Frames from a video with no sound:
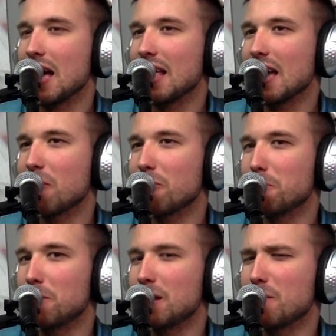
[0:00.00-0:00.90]
Yeah, I don't want to
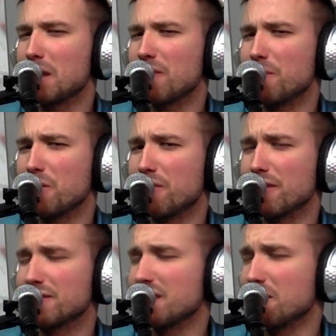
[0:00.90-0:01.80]
put anybody from the
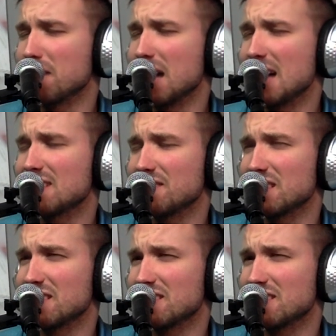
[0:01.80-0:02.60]
university on blast if this is.